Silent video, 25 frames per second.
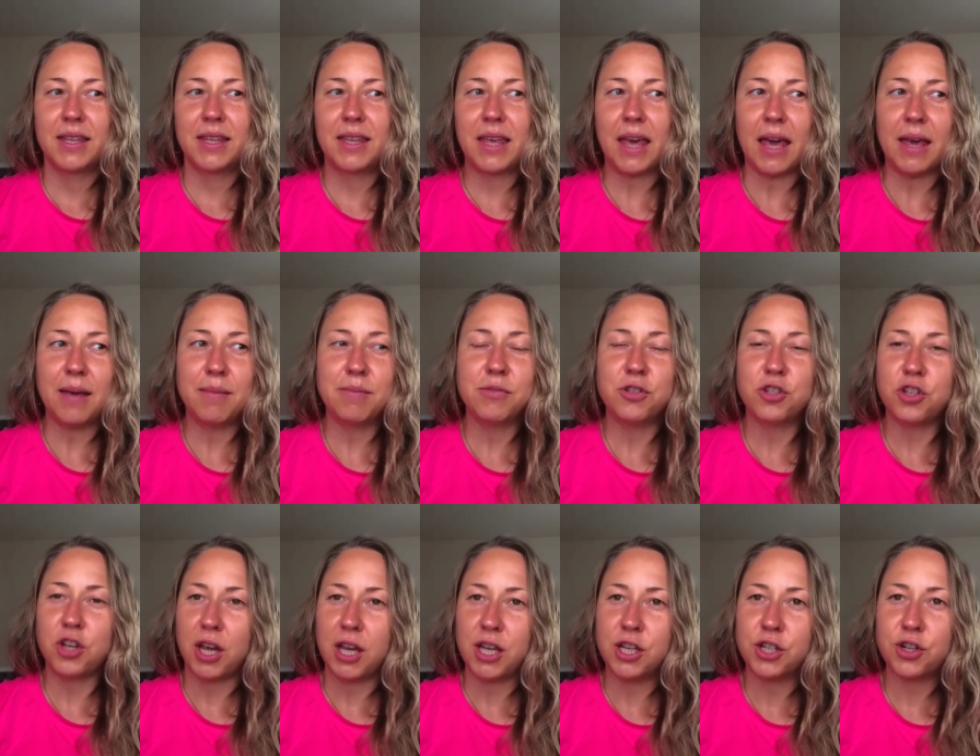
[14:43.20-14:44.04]
game
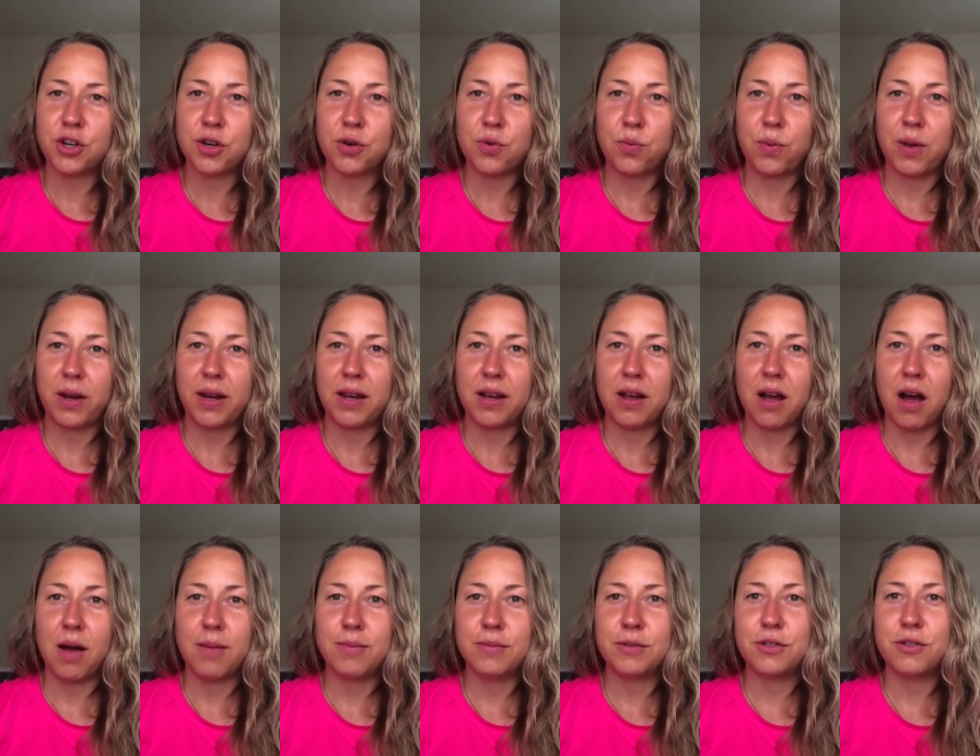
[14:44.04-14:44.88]
changer when it
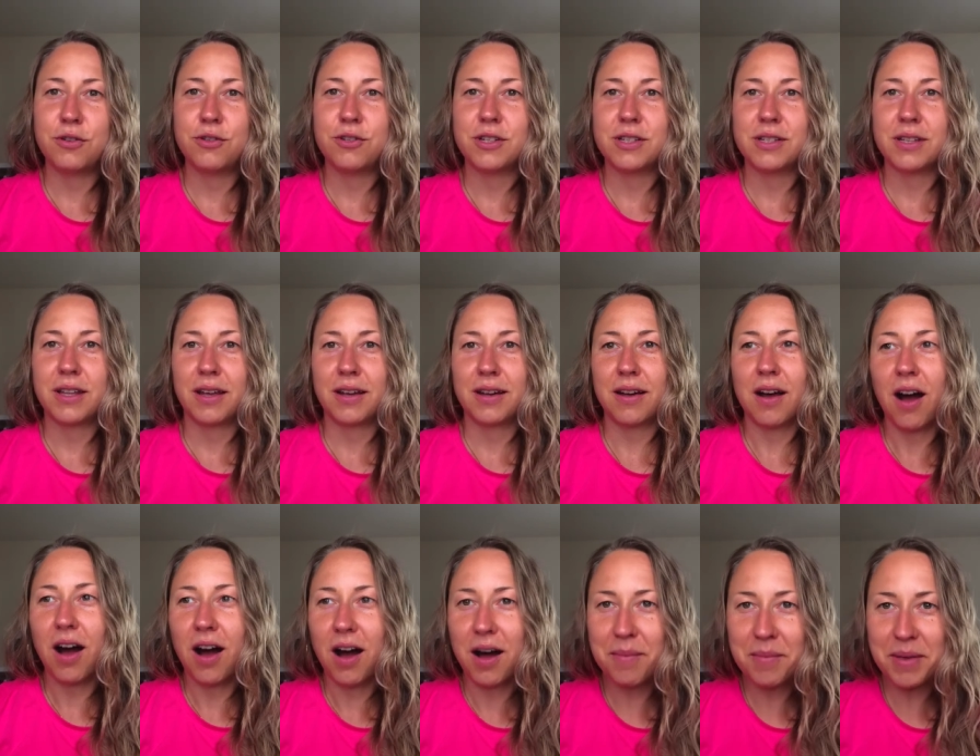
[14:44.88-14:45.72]
comes to just like
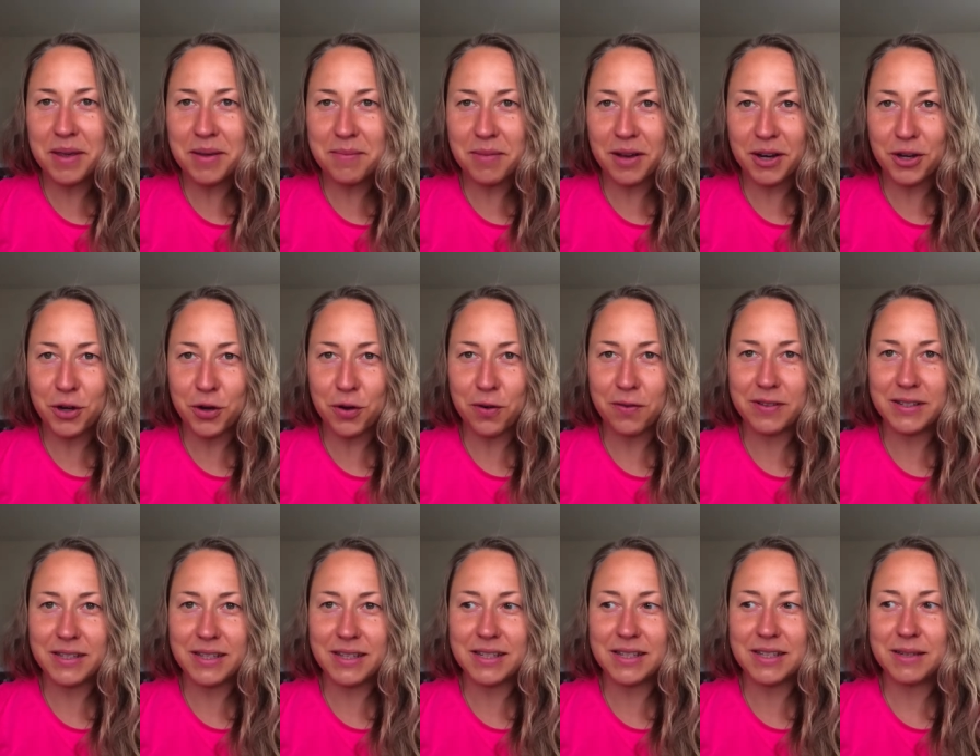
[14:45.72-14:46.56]
calming my
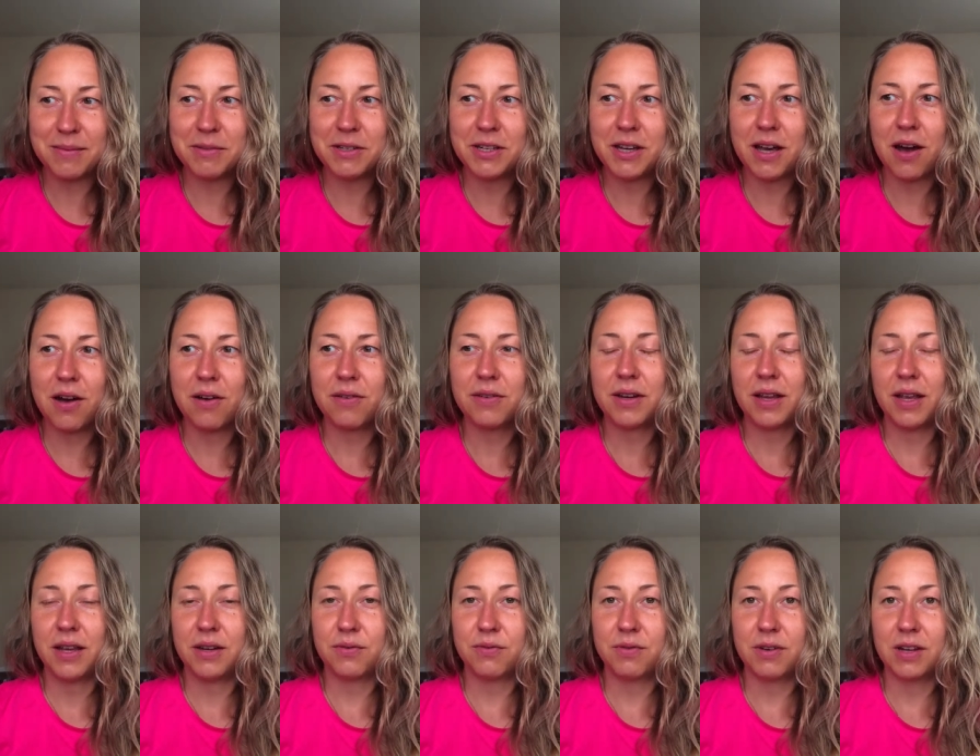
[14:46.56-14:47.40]
nervous system down
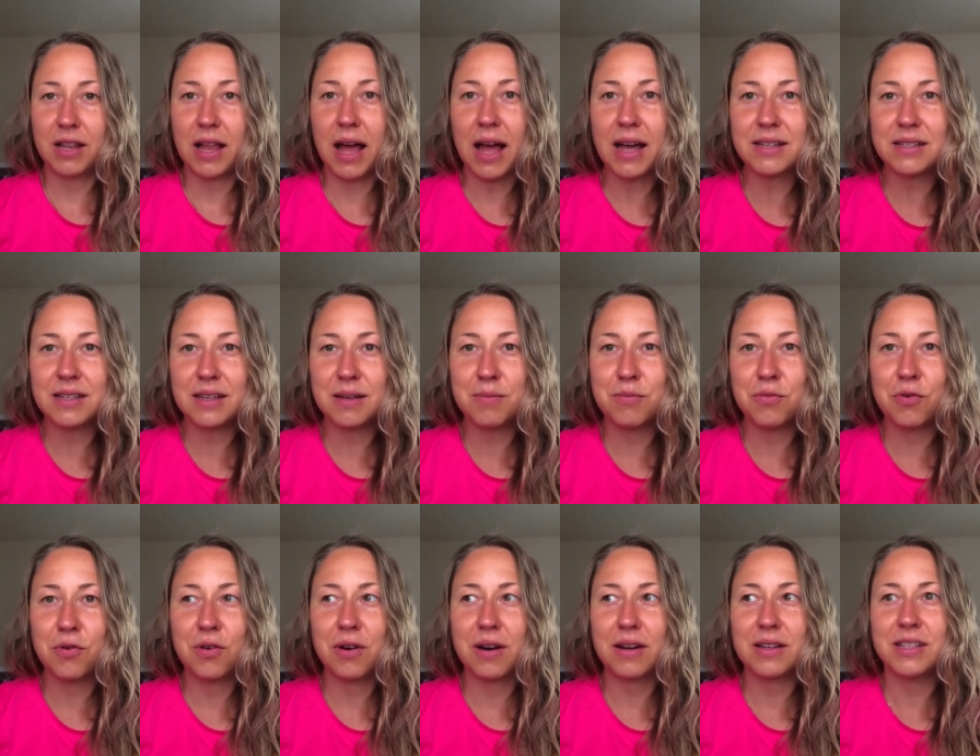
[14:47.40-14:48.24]
and relaxing
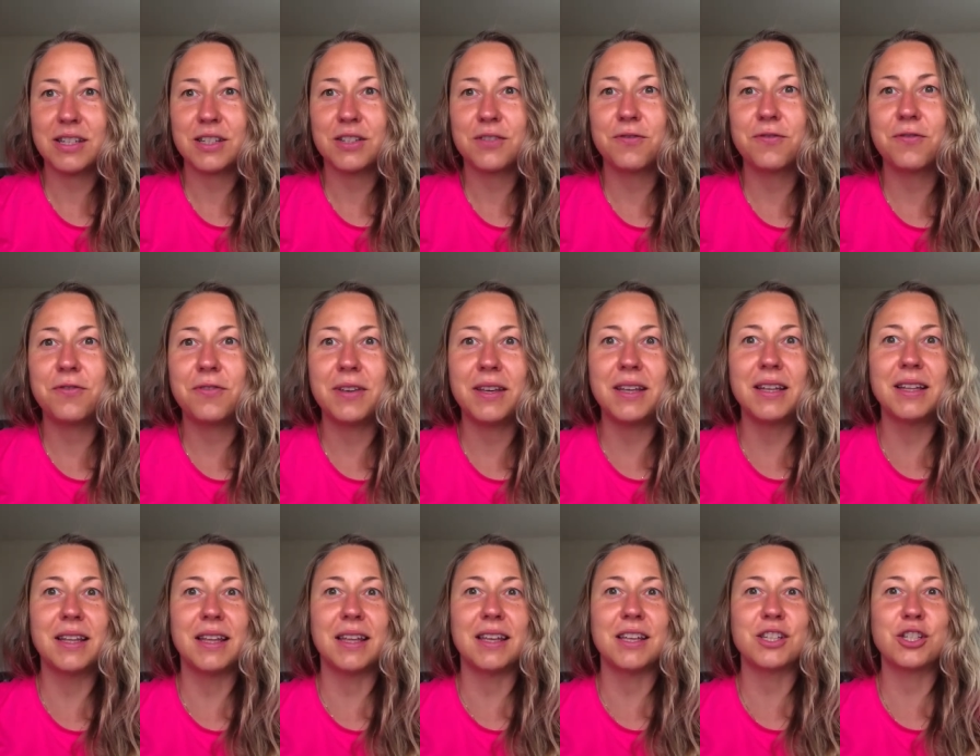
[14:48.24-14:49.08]
more and just
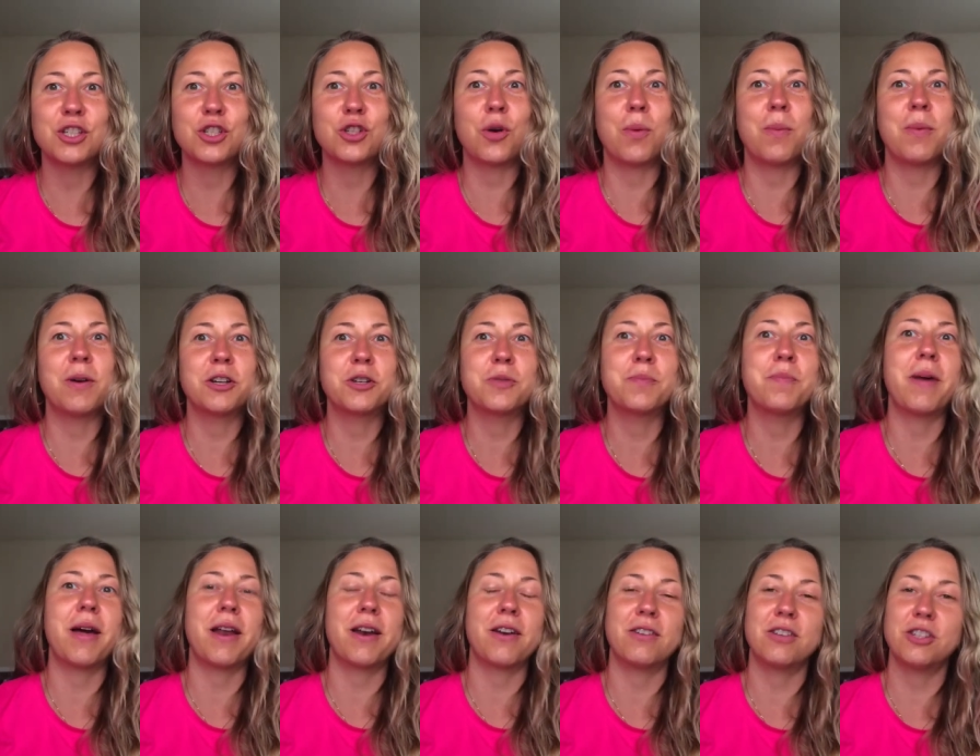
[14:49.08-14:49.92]
feeling so much
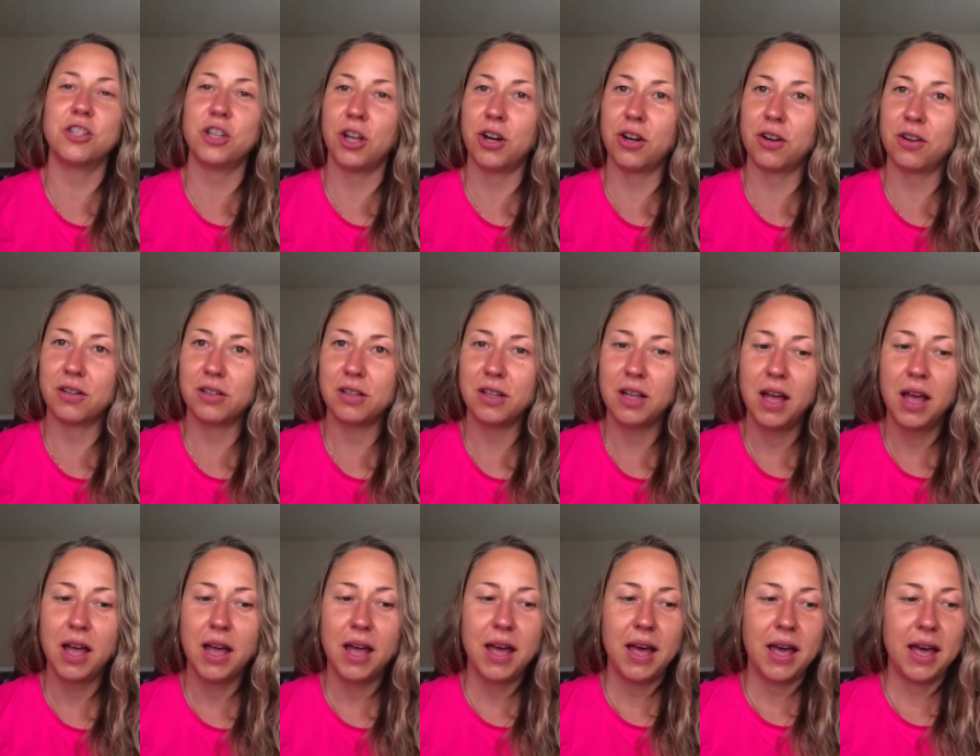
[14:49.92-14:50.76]
better in general.
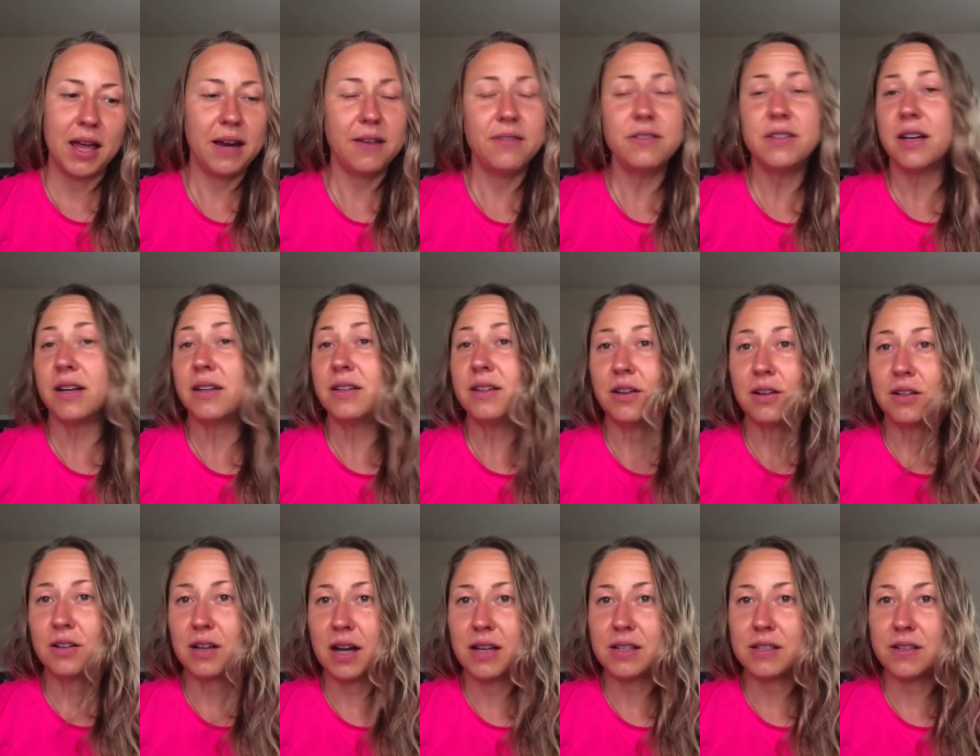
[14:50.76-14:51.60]
And I've done
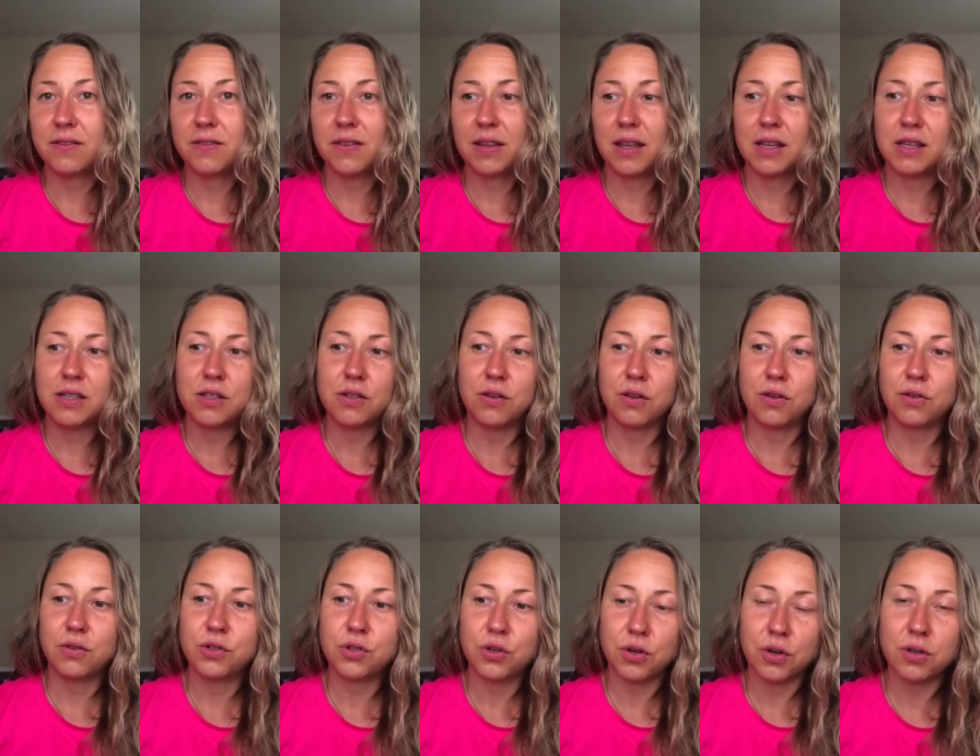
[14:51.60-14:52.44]
all kinds of things, you
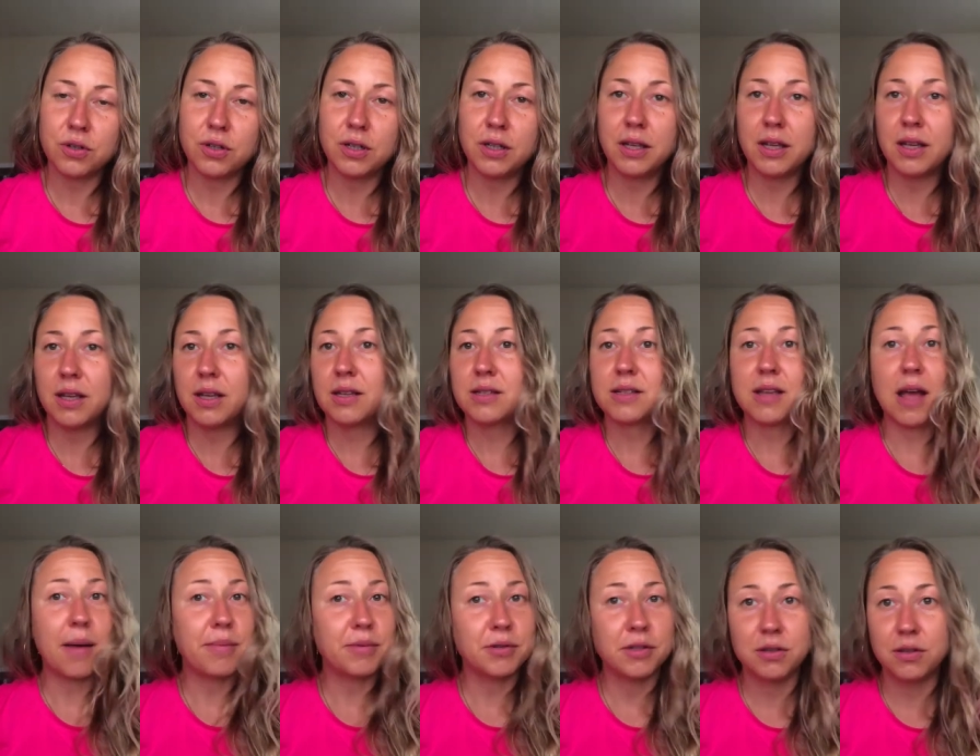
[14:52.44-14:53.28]
know, journaling is
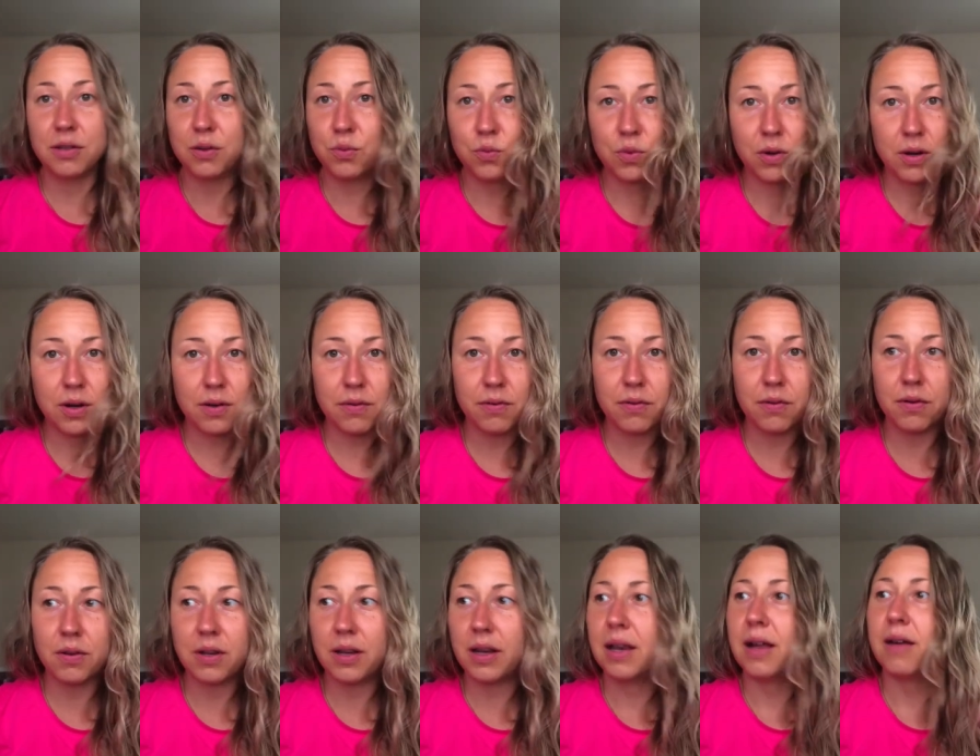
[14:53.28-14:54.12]
absolutely
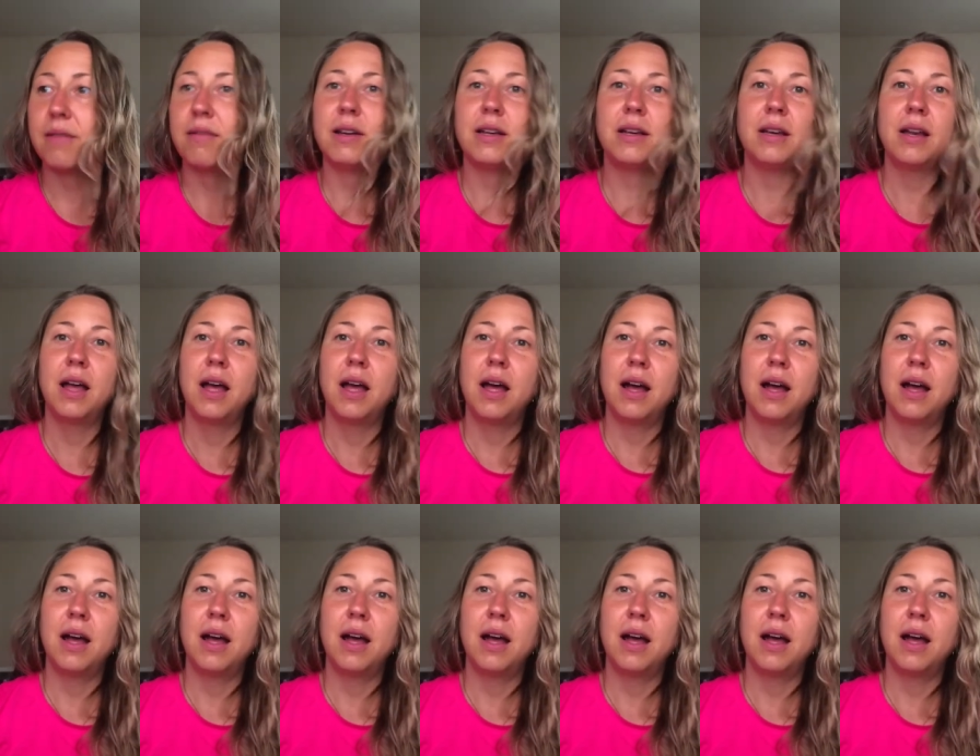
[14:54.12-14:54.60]
wonderful. I love it.